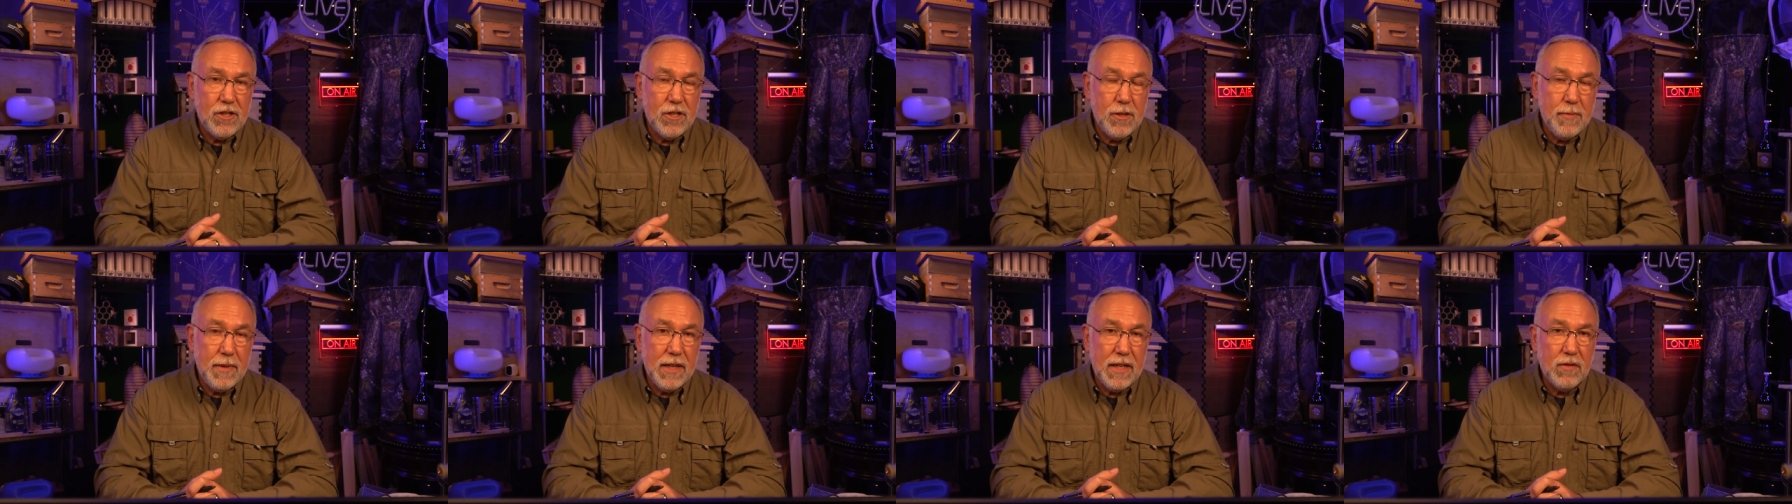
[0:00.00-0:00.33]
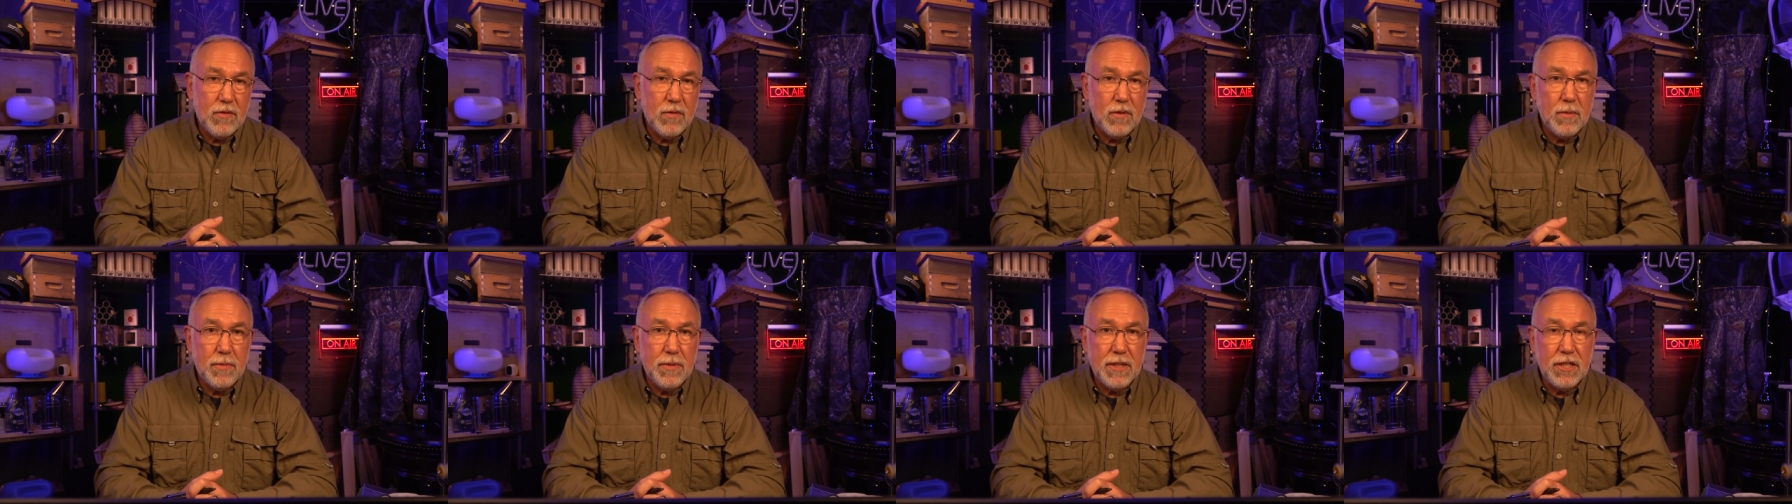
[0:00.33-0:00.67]
she
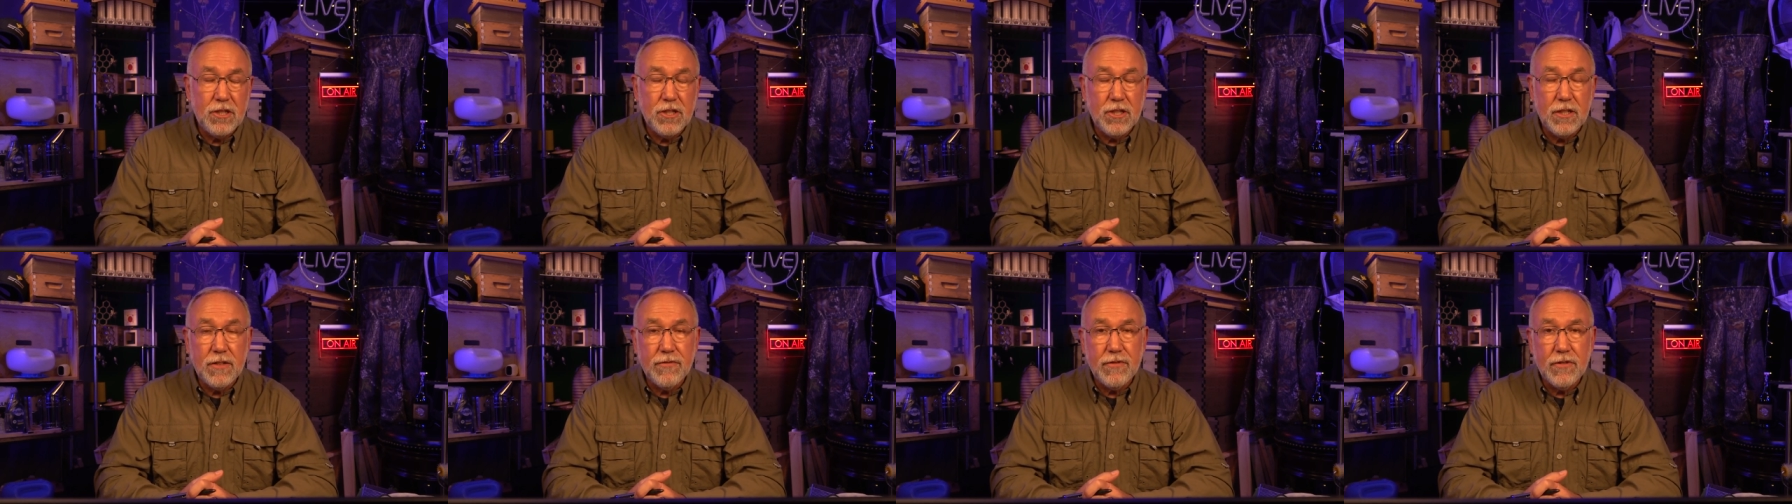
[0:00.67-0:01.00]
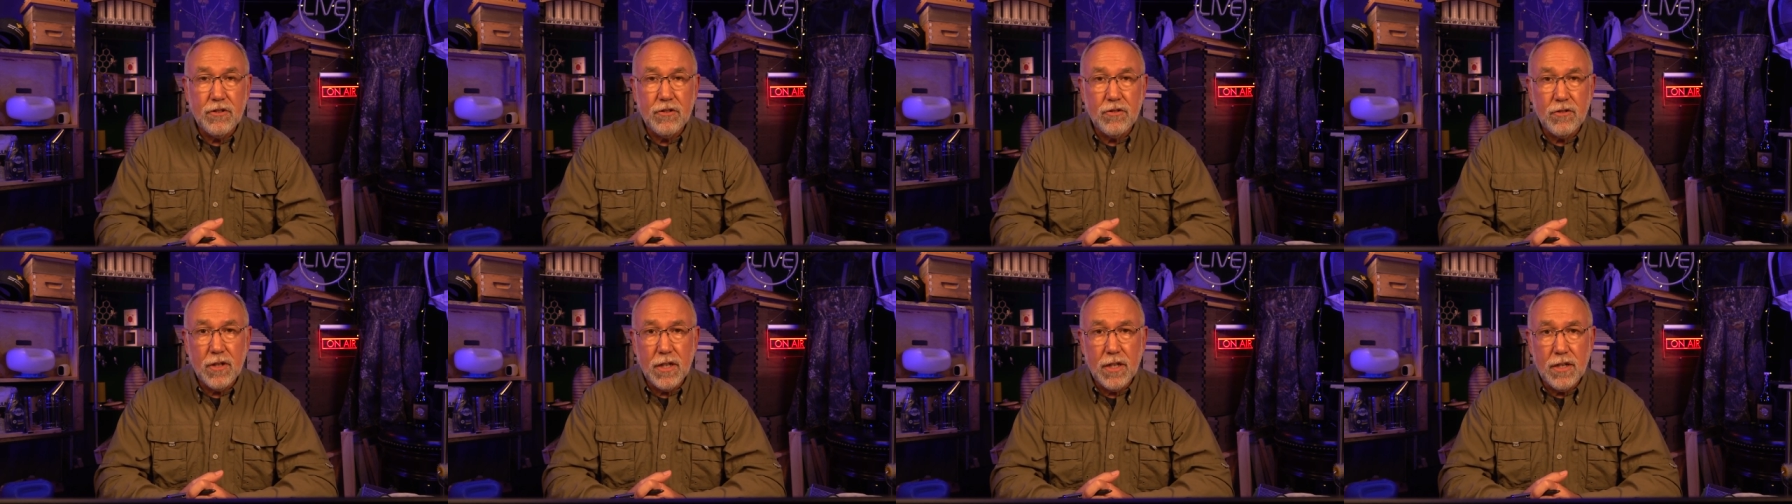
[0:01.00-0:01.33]
mates with a bunch of
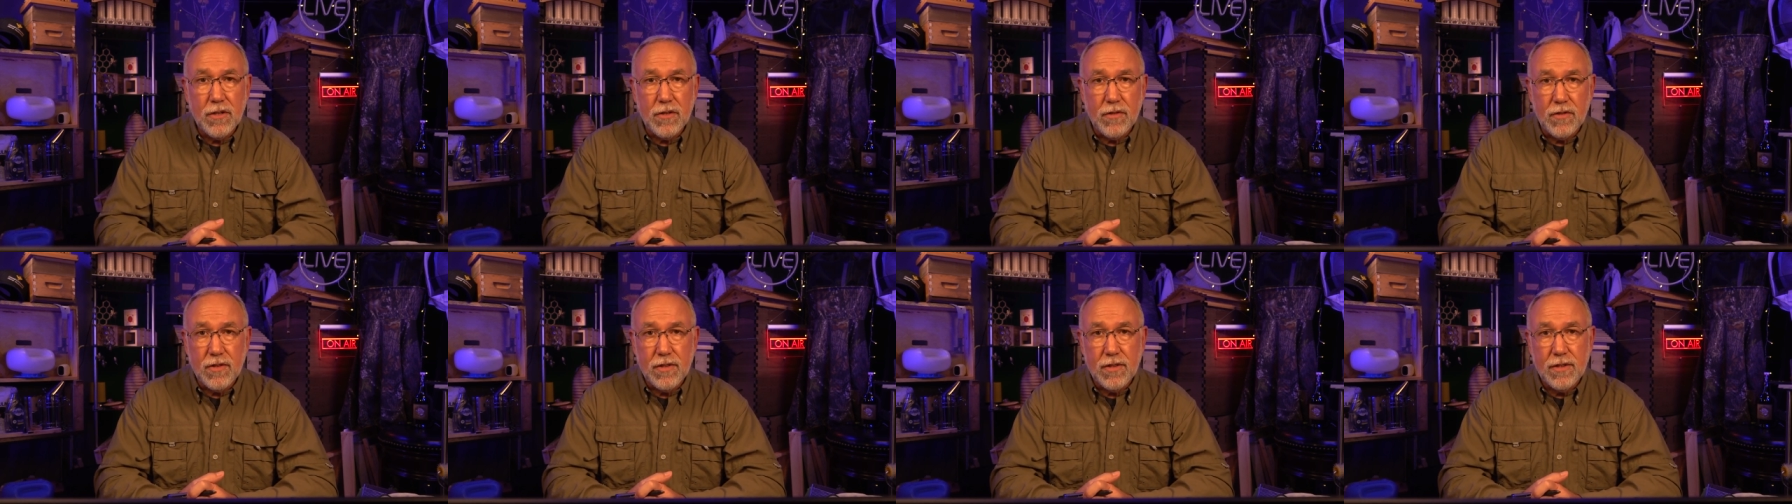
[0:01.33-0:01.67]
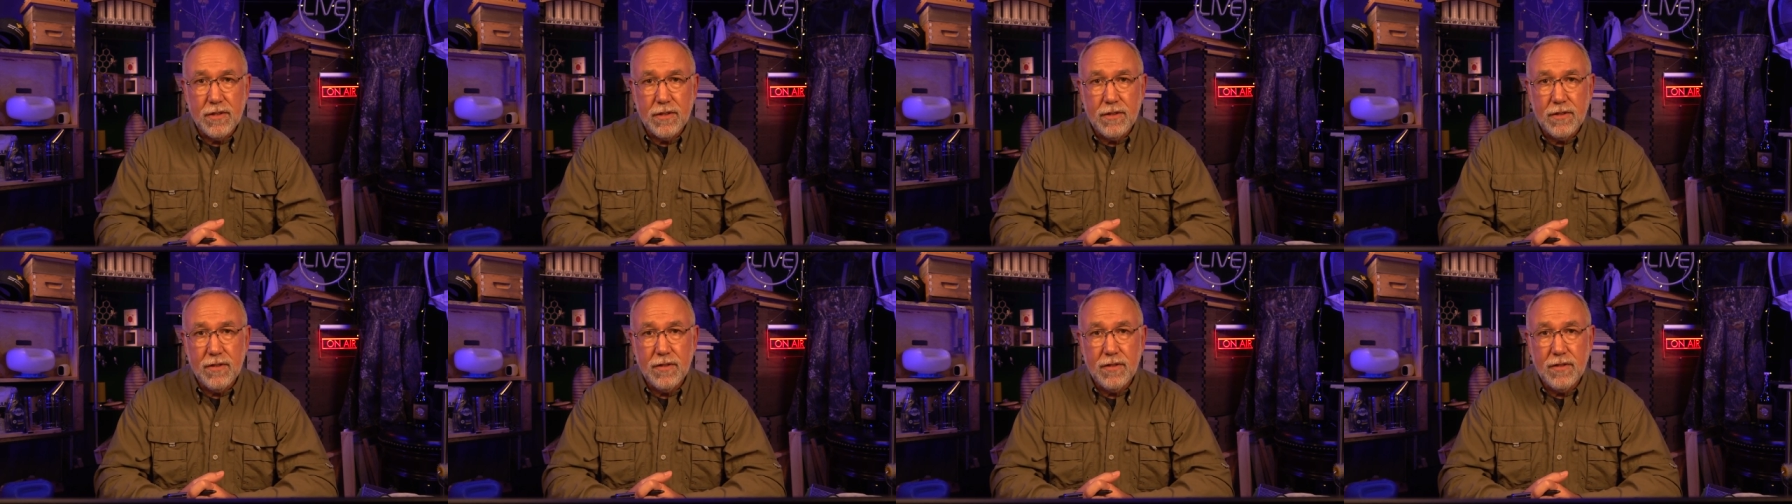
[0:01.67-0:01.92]
different drones.